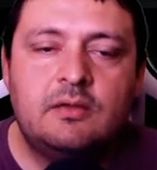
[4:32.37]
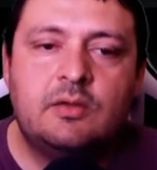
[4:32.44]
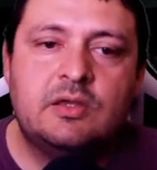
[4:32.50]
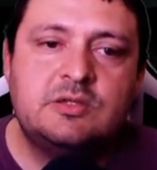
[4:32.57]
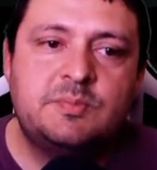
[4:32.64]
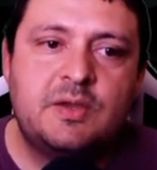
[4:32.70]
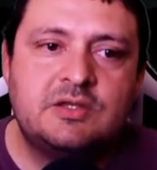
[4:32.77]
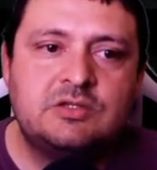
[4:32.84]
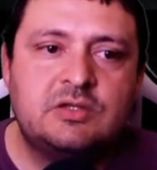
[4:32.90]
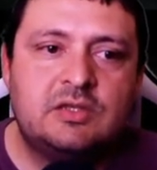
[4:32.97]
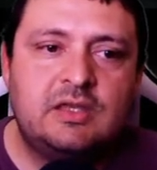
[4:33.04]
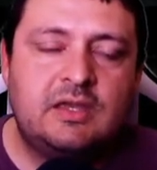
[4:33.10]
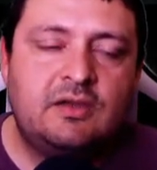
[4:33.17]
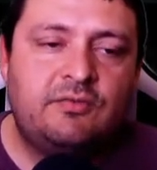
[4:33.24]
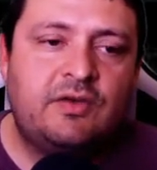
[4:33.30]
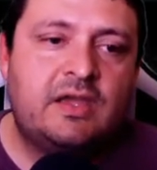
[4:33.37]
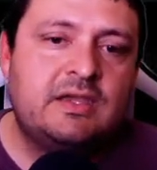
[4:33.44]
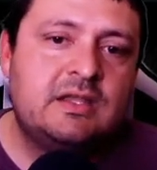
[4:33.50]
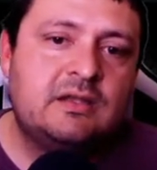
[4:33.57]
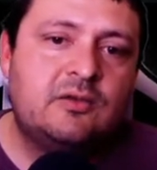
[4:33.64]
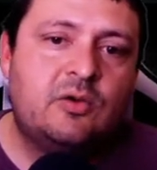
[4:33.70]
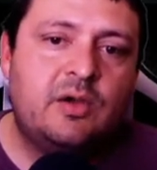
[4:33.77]
especially if I
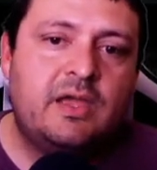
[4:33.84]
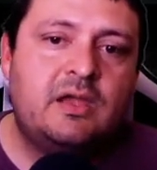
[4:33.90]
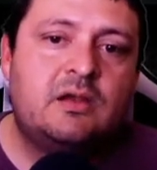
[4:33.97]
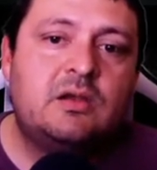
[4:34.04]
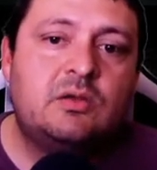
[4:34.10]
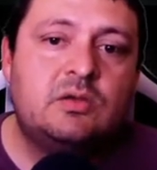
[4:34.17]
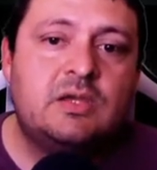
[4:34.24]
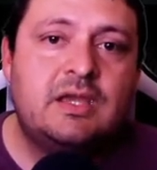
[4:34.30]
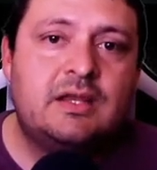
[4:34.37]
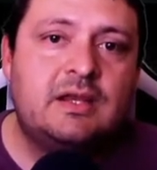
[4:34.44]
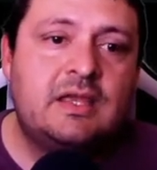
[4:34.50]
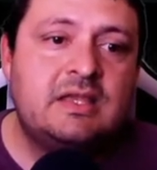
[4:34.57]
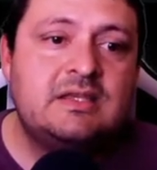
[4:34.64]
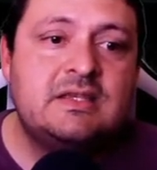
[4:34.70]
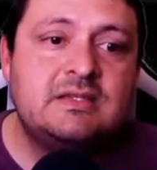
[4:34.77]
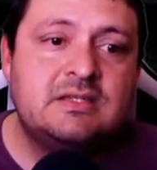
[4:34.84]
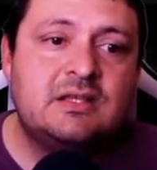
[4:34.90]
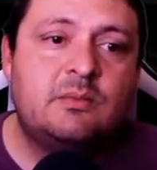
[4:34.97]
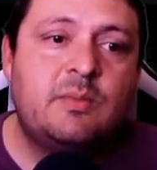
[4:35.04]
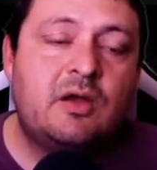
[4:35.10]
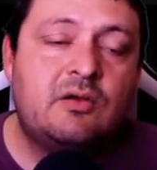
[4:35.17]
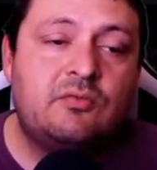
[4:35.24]
can go ahead and get a
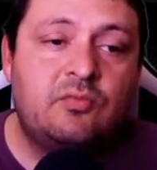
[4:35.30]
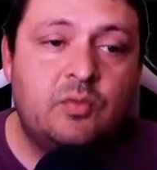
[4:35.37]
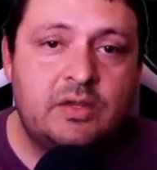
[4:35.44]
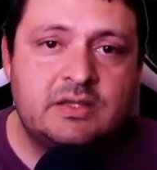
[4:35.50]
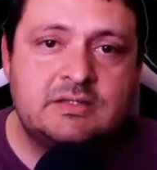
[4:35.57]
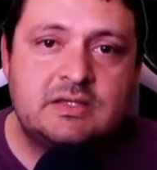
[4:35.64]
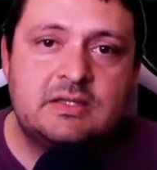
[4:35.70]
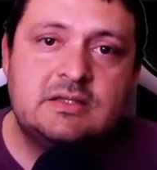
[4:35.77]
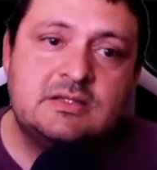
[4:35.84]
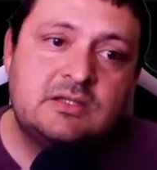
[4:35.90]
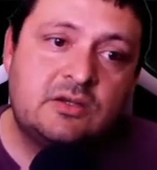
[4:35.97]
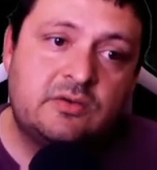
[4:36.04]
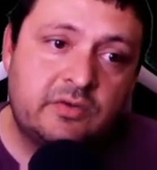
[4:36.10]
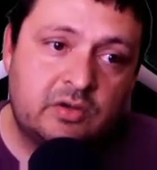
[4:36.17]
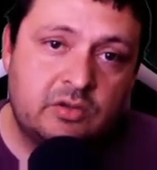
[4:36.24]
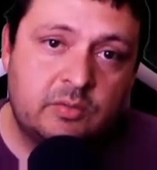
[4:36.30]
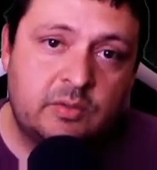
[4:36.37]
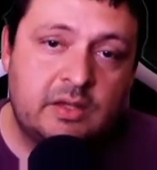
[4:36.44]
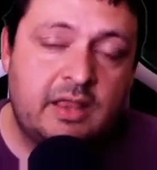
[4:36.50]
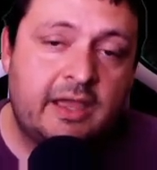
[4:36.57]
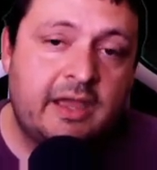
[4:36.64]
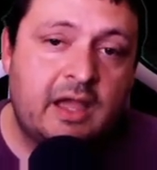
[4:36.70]
decent amount of wins in Silver
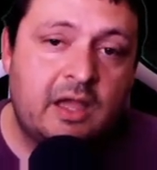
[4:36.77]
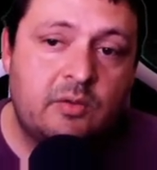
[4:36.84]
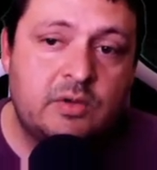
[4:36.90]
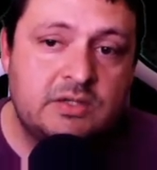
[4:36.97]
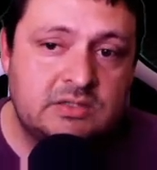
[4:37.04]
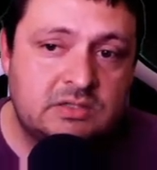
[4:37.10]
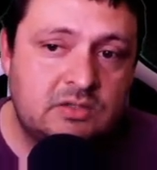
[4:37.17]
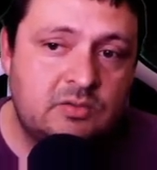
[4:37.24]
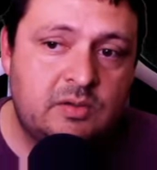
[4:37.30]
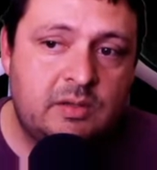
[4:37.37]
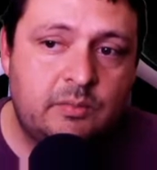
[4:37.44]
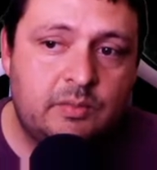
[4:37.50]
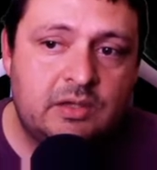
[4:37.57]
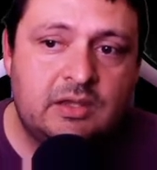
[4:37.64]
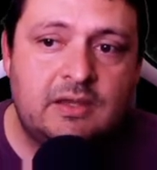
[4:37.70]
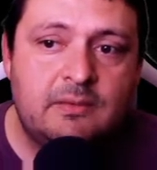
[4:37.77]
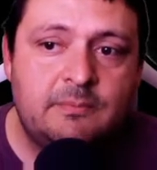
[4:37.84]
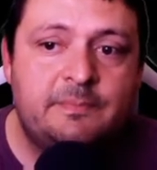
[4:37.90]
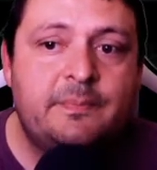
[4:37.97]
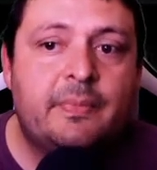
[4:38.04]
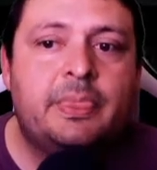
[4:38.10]
three like I was doing with him